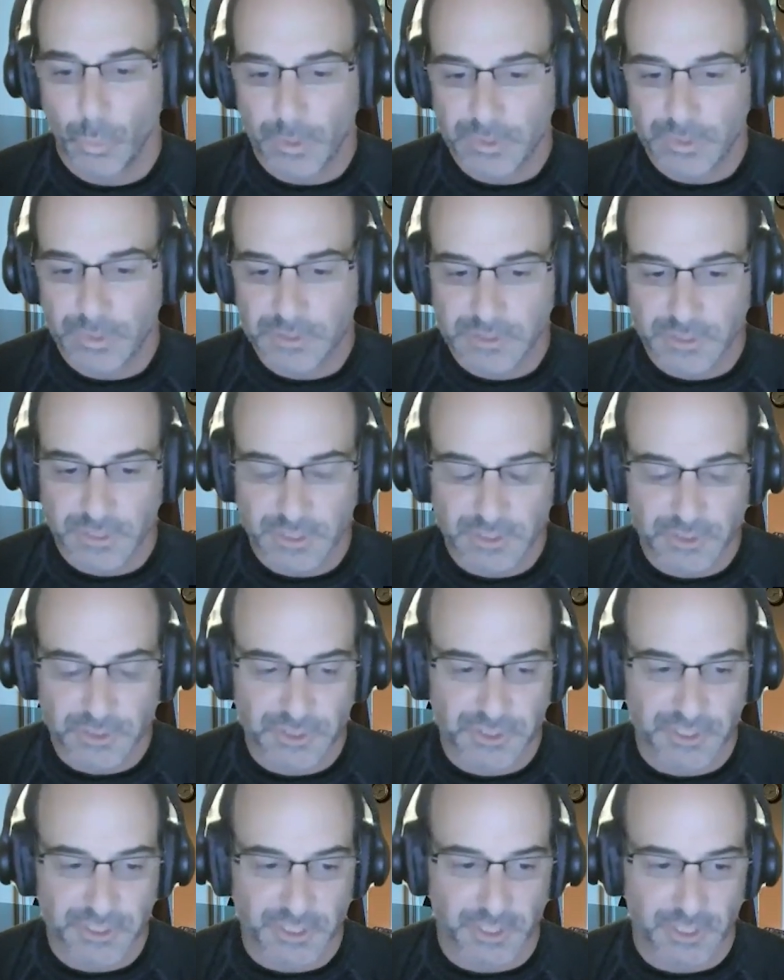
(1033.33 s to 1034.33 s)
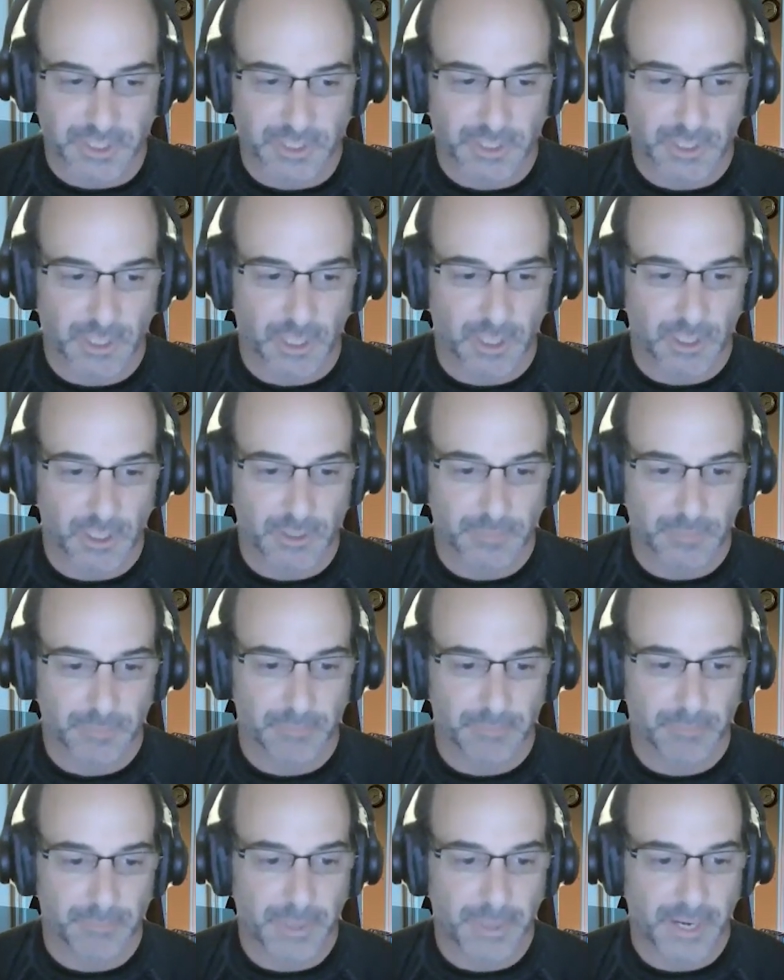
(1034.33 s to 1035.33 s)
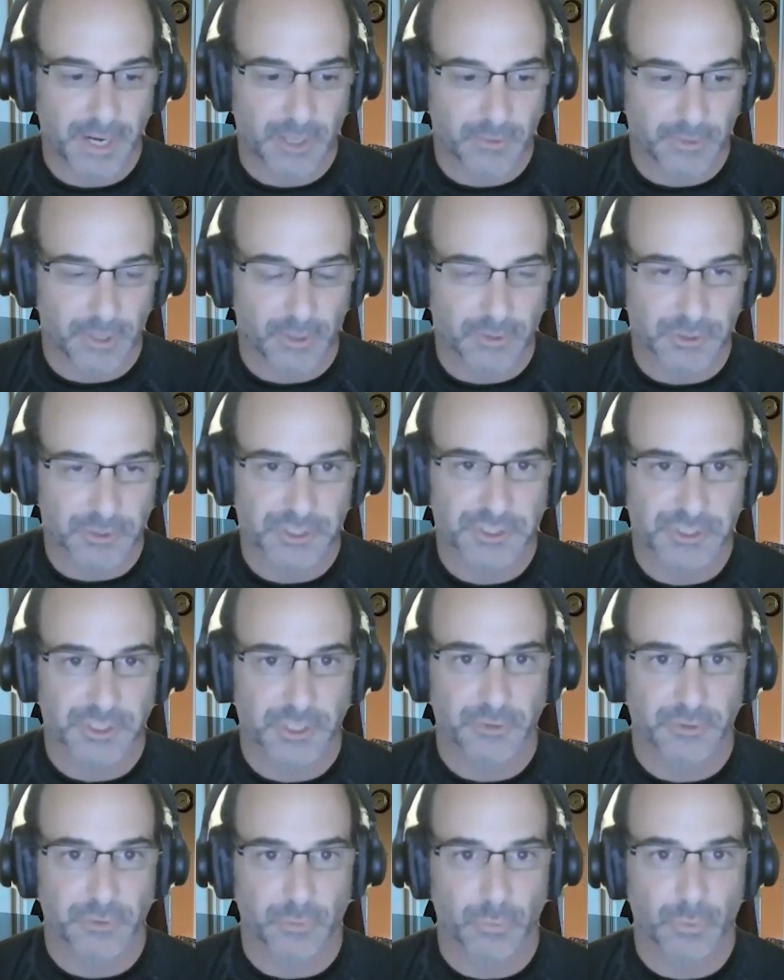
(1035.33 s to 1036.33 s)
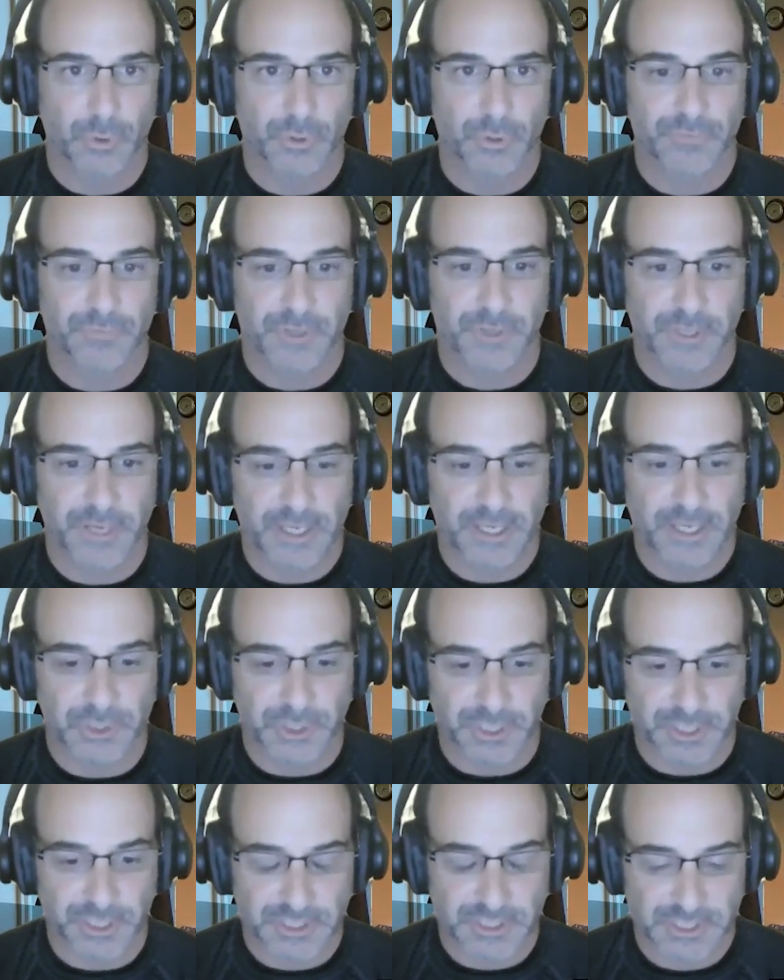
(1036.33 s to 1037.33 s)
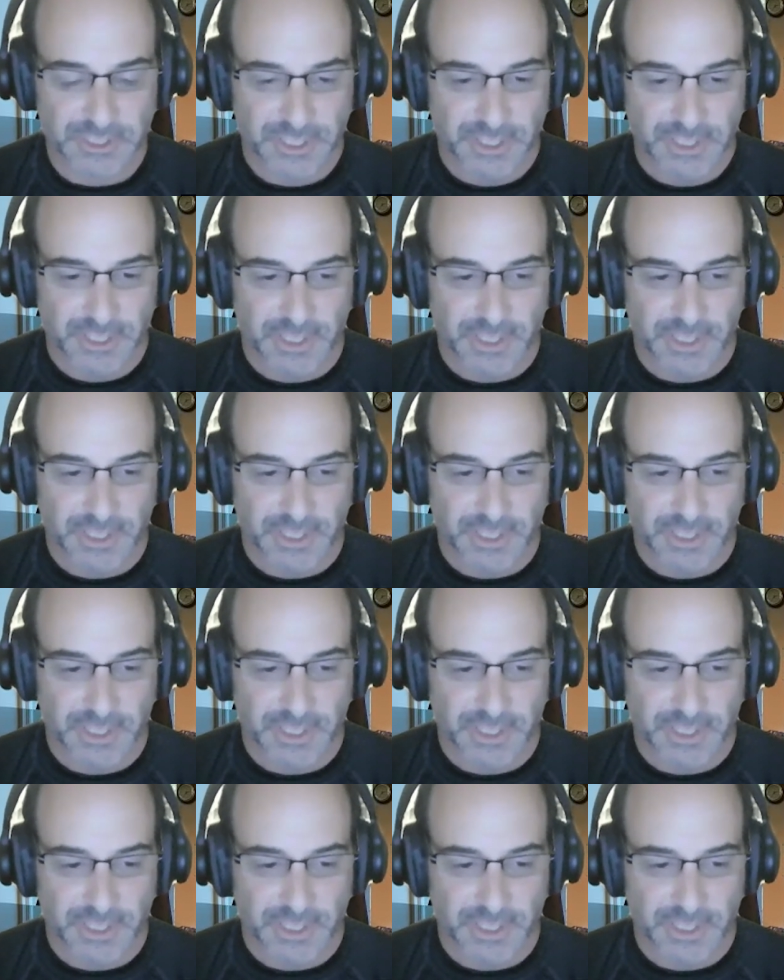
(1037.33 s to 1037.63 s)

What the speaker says: it's interesting. Our background just under the world of Konnectryx,